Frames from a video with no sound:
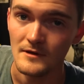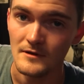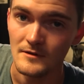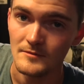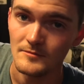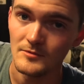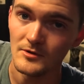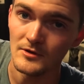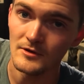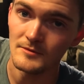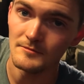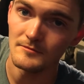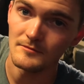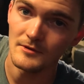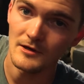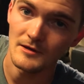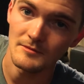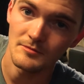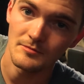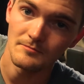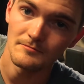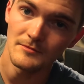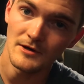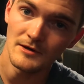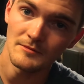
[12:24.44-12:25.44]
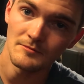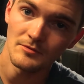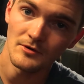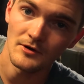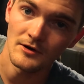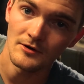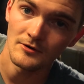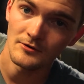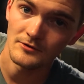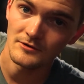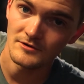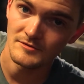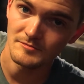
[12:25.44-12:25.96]
But my main
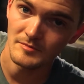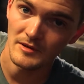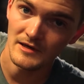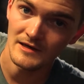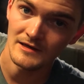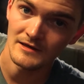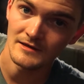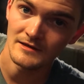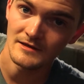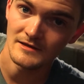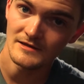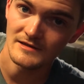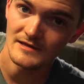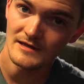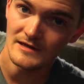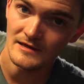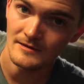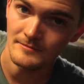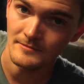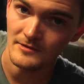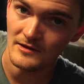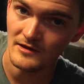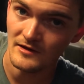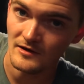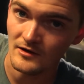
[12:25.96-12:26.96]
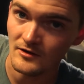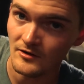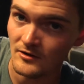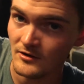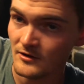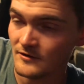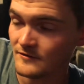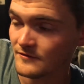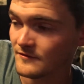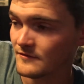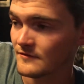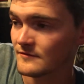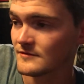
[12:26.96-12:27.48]
priority is paying this damn thing
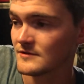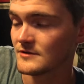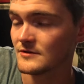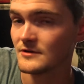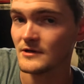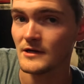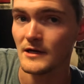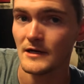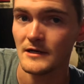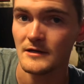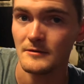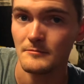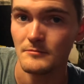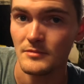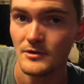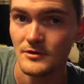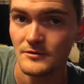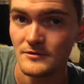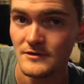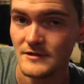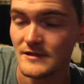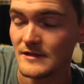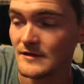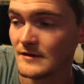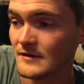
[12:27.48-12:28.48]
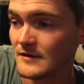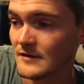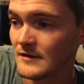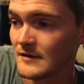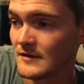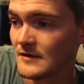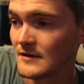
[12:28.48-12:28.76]
off so that I can boost it